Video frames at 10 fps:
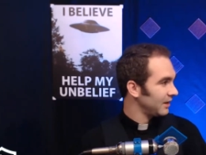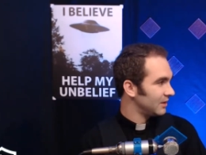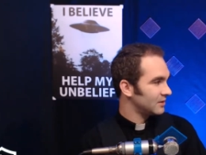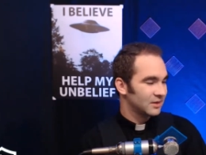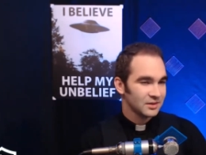
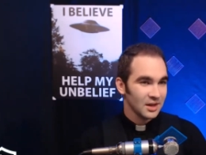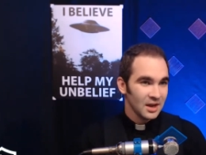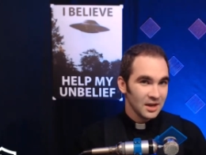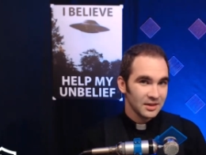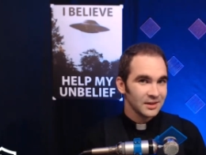this
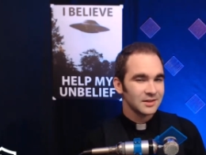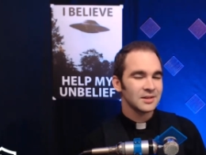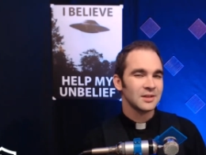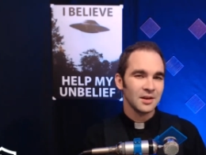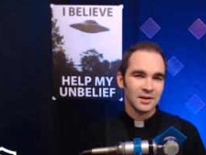
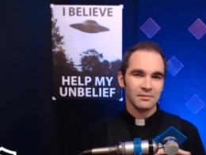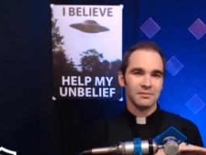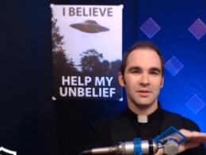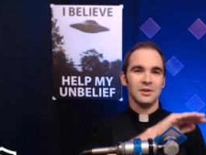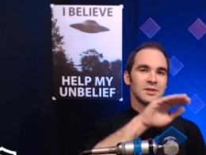is
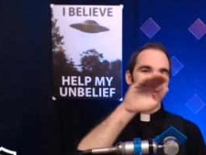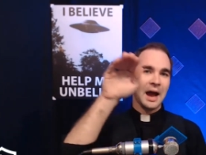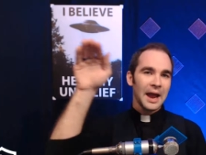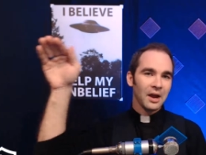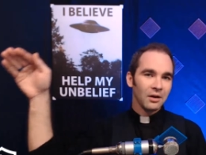the
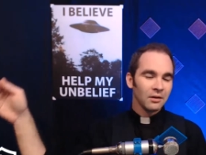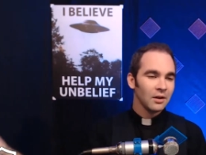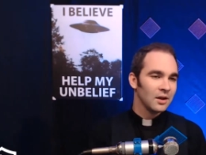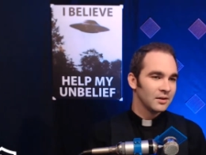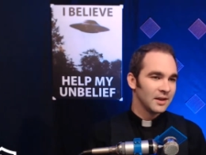
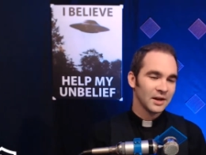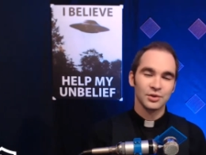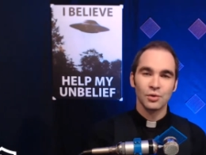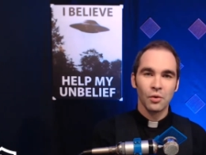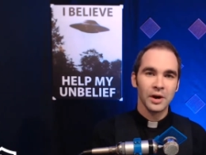style that a
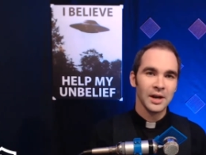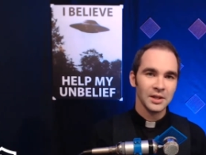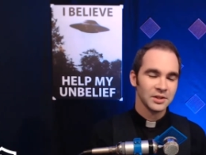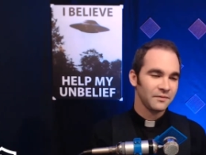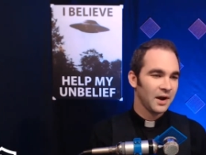story
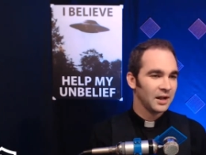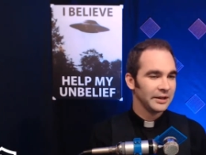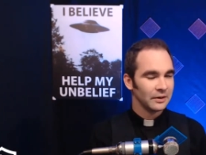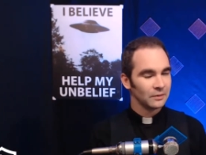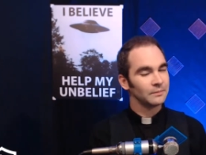needs to
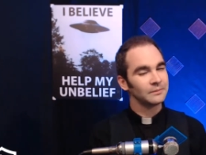follow.